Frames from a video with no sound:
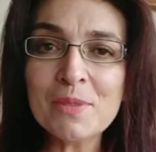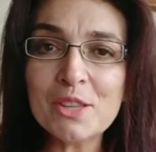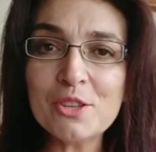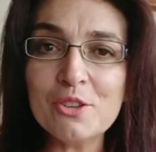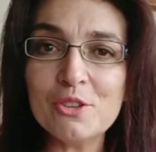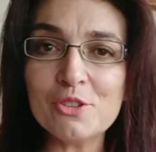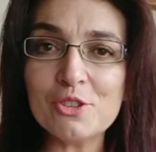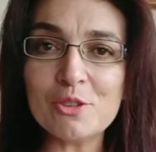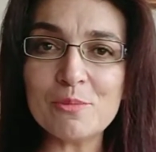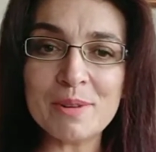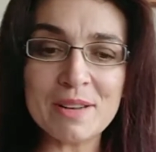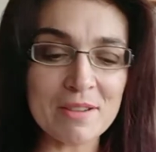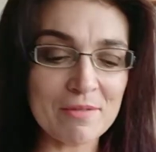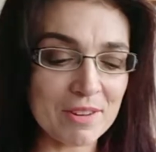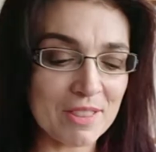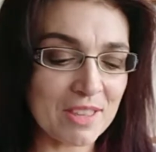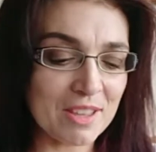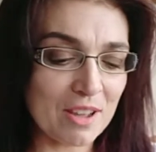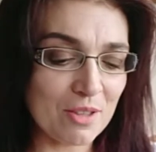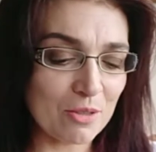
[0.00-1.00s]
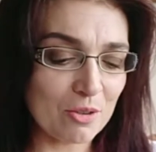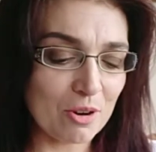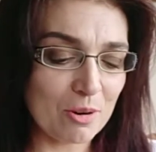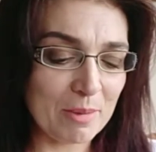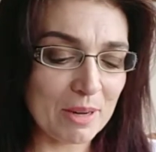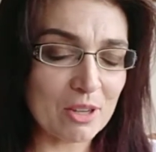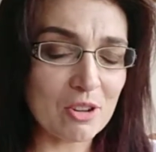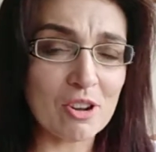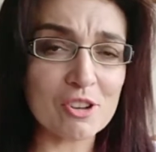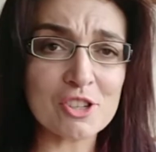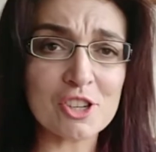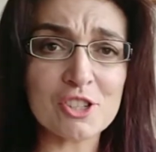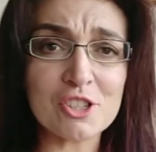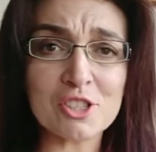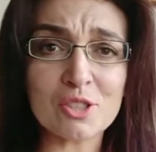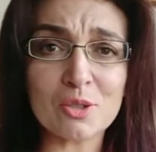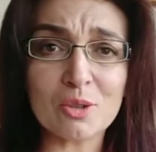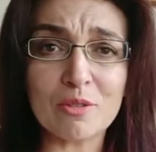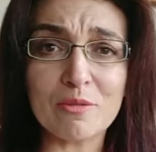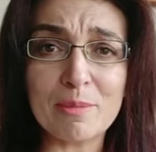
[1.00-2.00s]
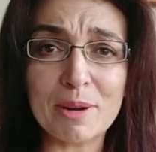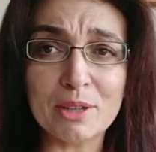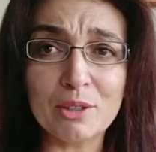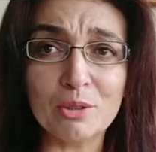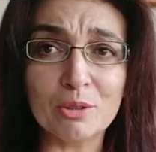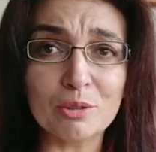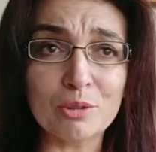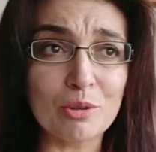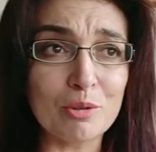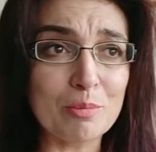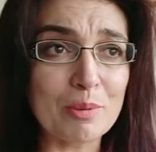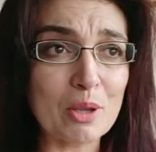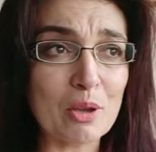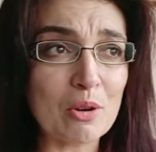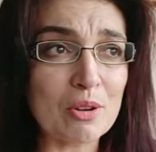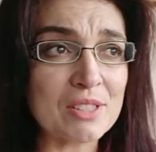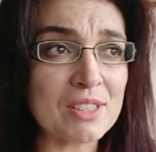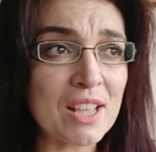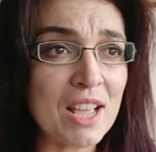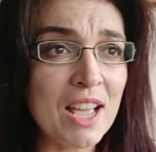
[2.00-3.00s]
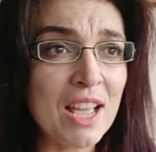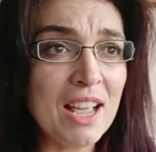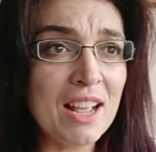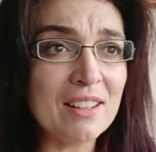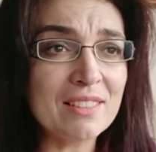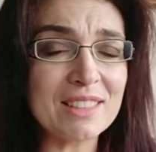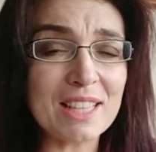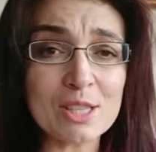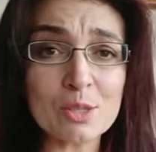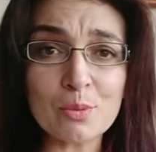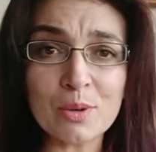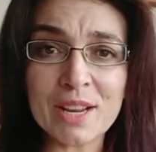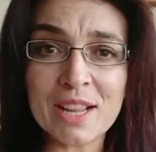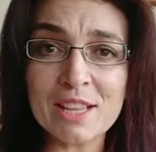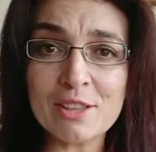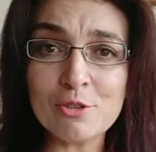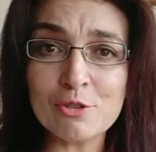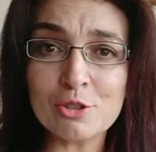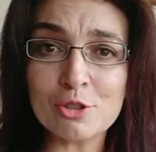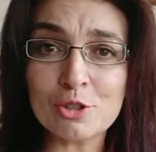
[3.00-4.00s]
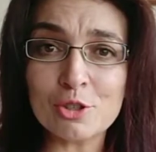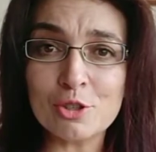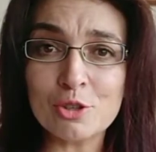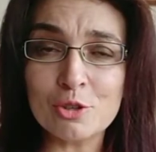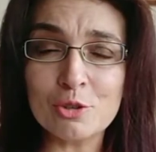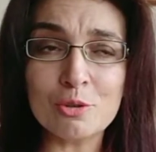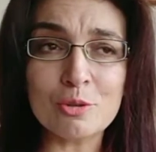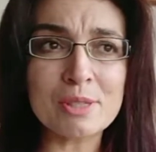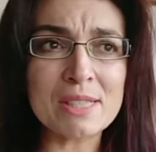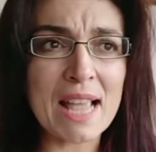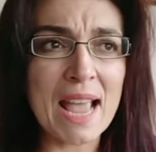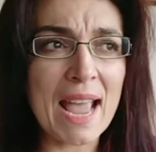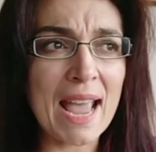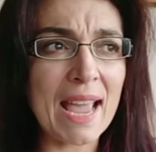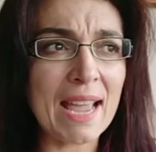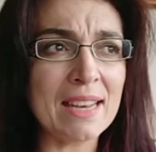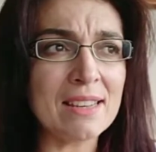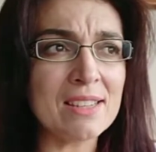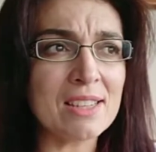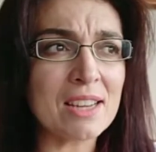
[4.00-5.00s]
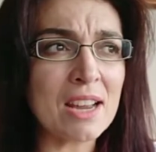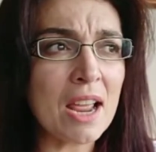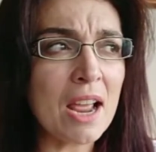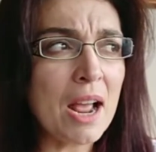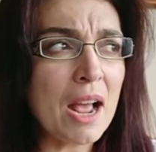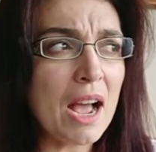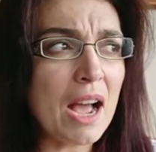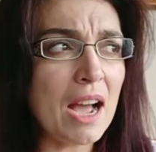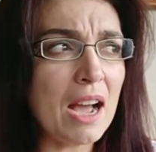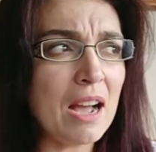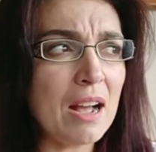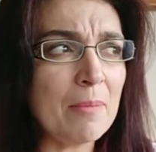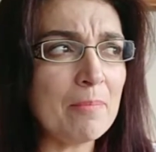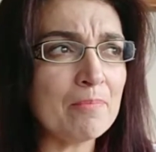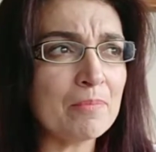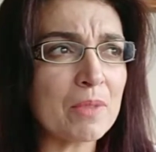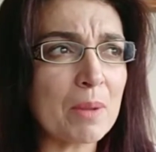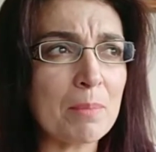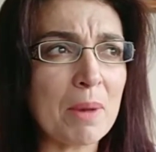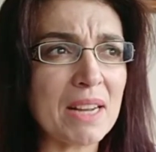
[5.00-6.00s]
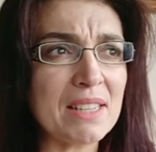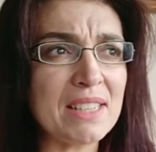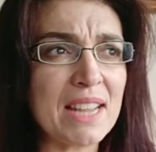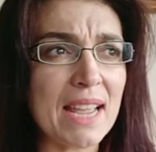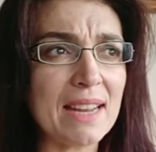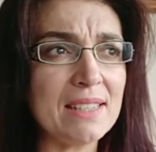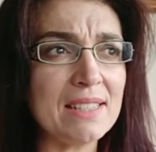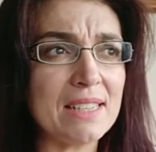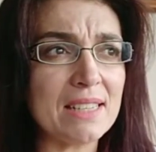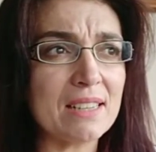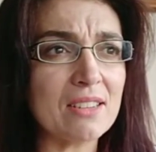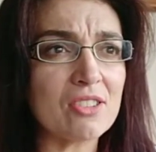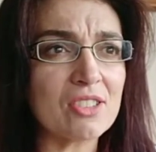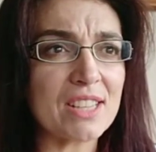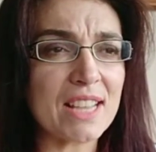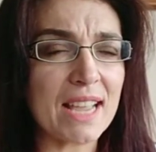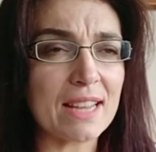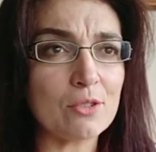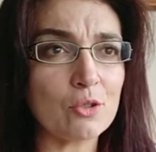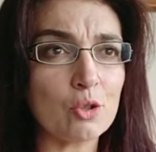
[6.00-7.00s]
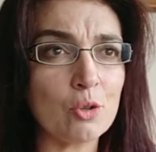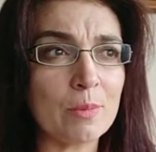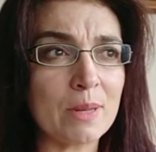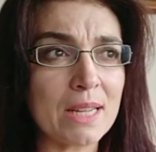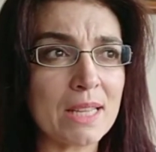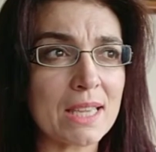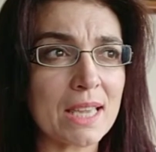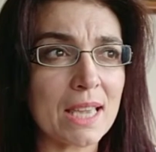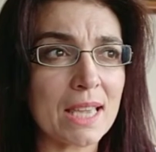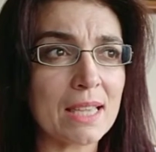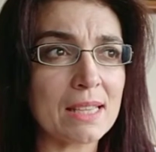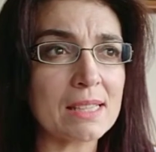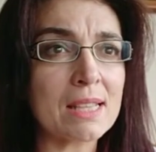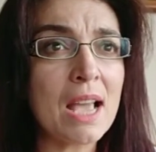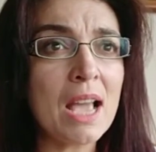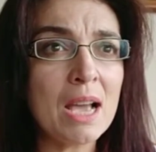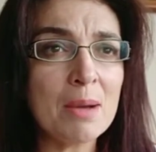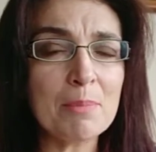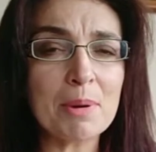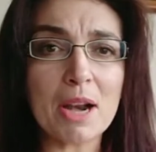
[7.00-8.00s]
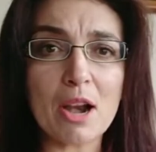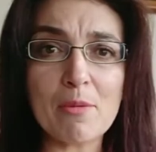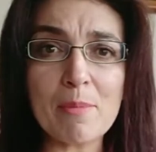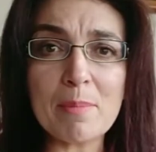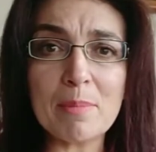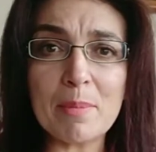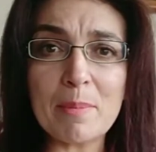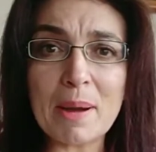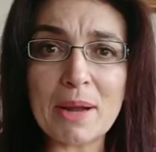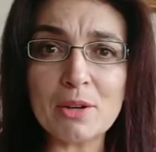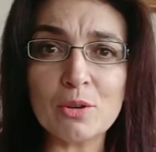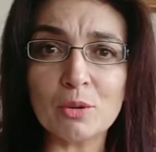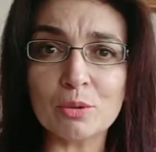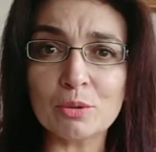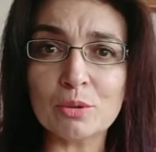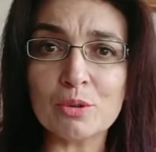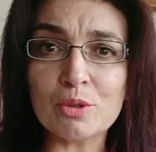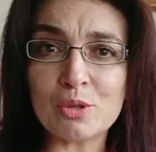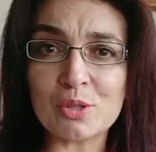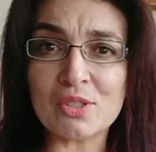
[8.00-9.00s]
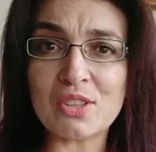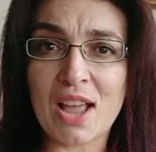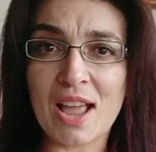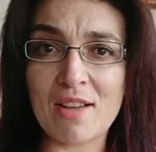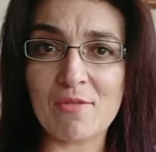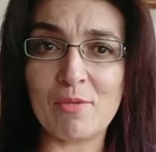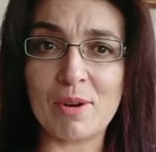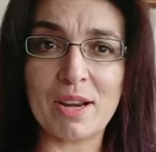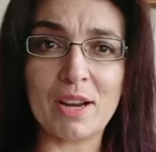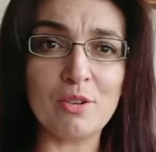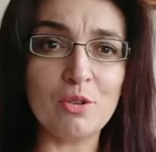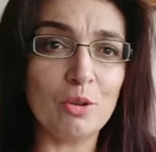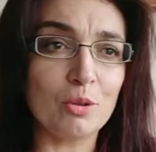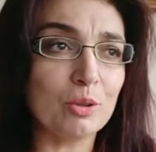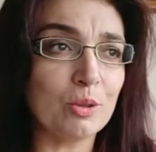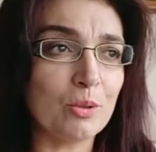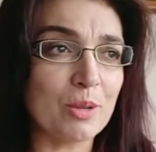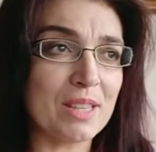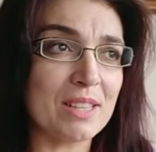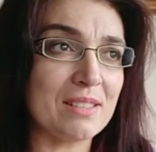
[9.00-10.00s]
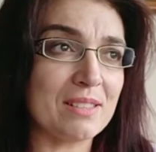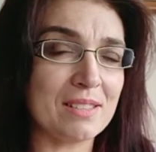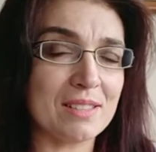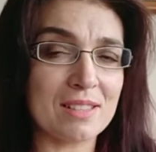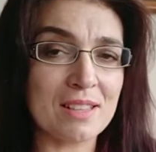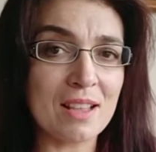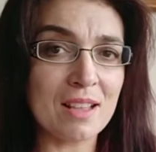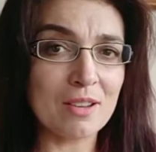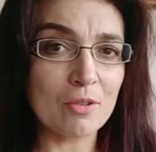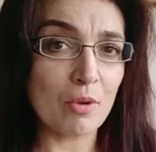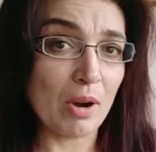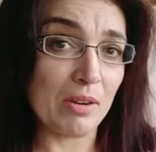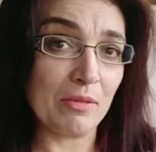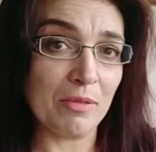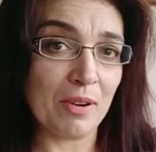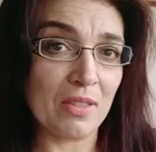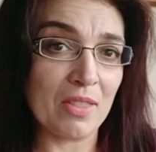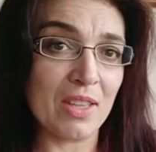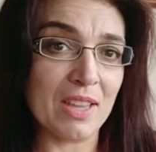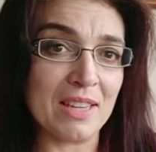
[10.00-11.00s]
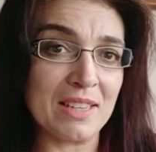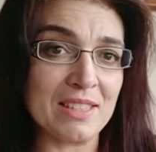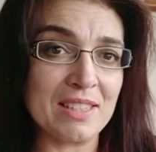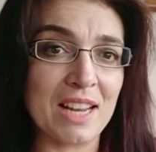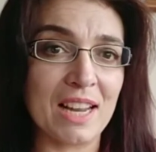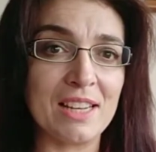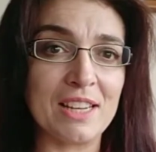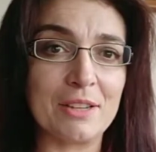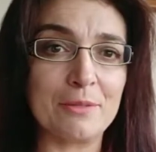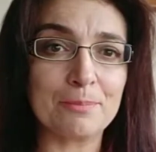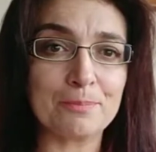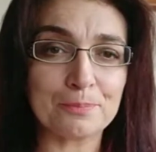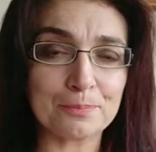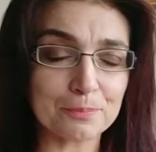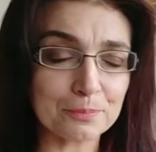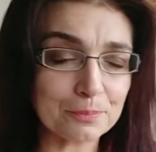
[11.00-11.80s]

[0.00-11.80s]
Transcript: YouTube and everything, I thought, oh my gosh, I just thought of my nonno, because that's what he used to use. And my dad didn't because he had too many keys, but I remember my nonno used to have one, and nonno is grandfather in Italian.